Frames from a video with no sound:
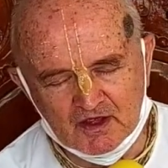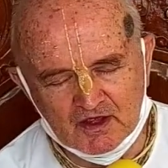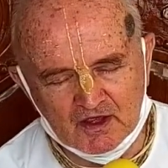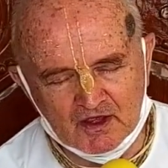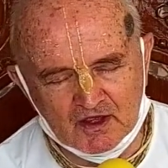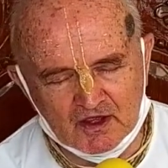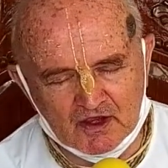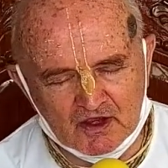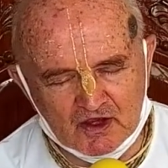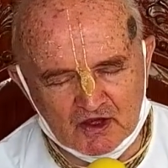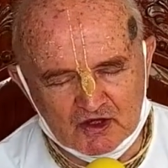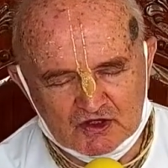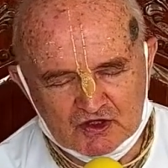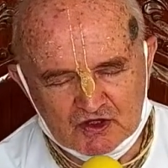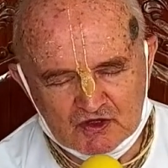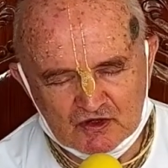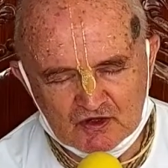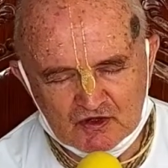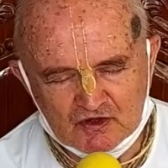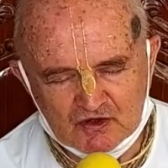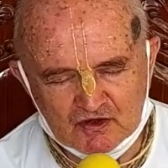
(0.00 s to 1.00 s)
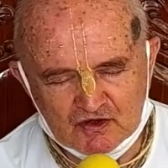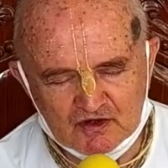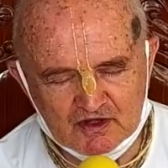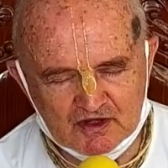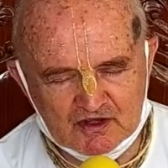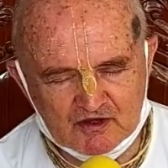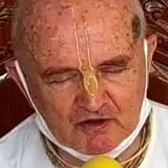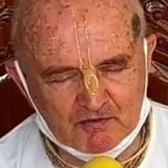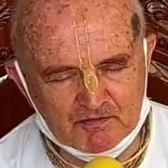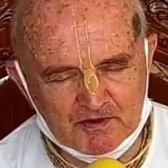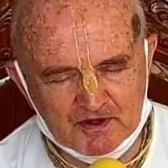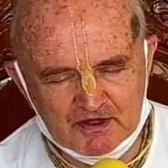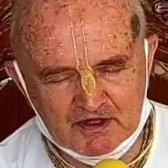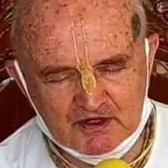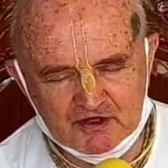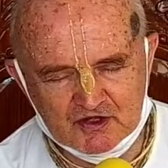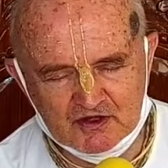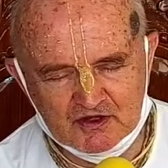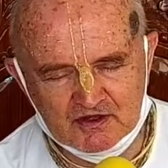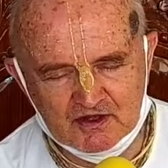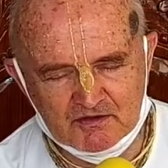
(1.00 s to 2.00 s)
So
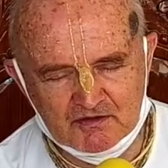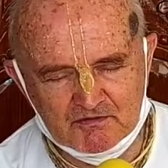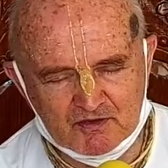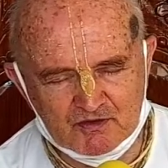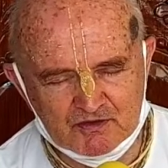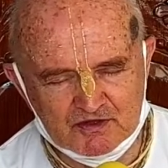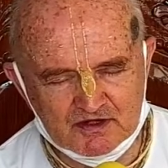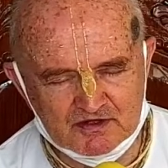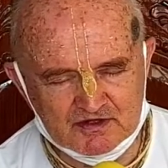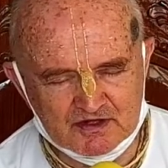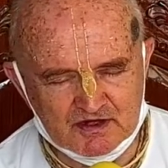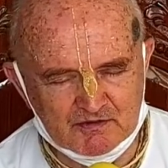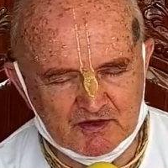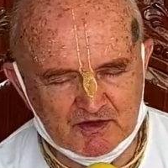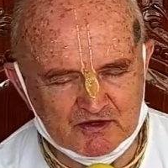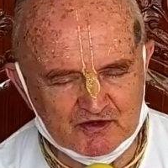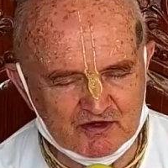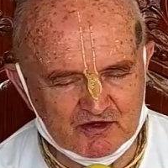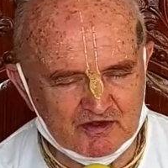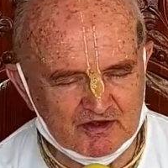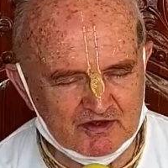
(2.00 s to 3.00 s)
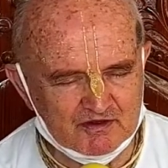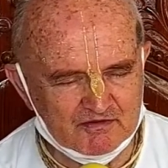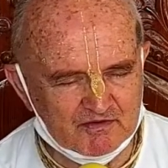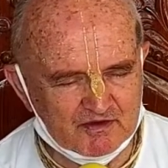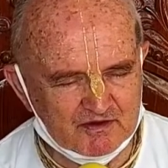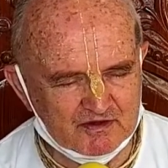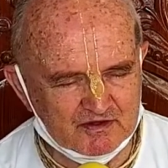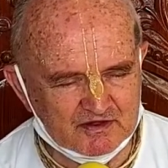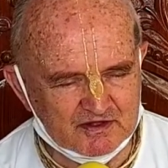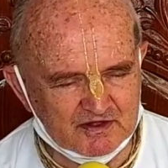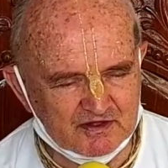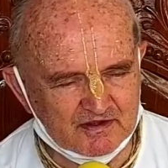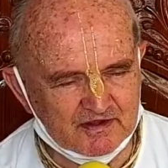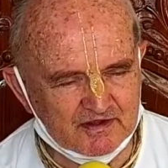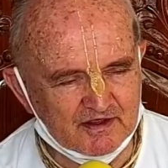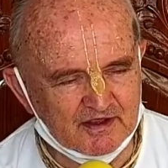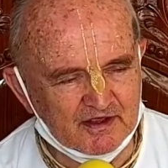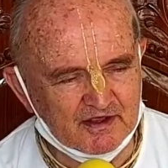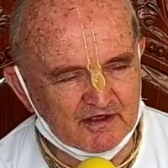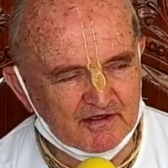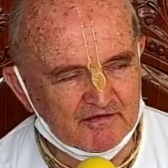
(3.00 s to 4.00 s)
competition in book distribution was
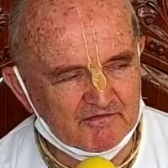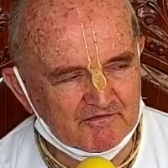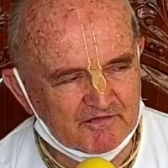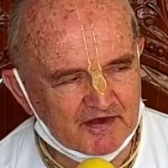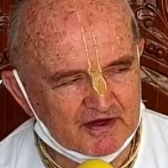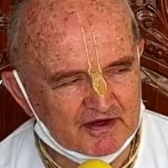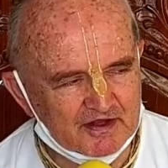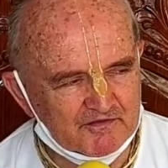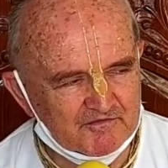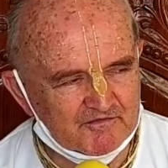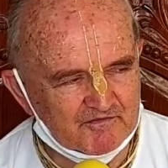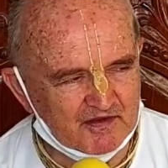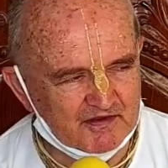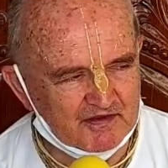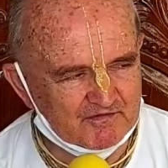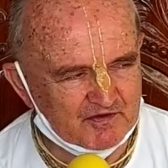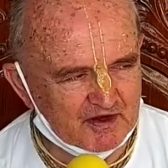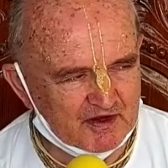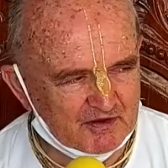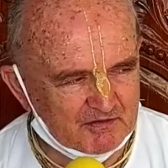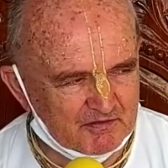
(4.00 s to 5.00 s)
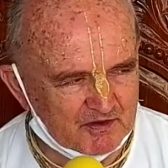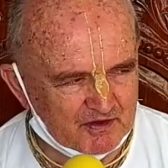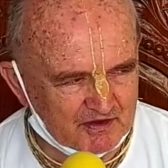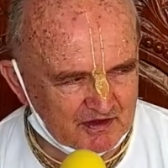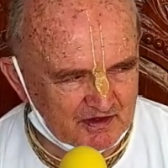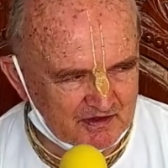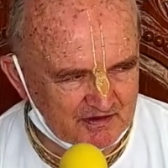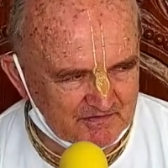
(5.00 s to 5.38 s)
very favorable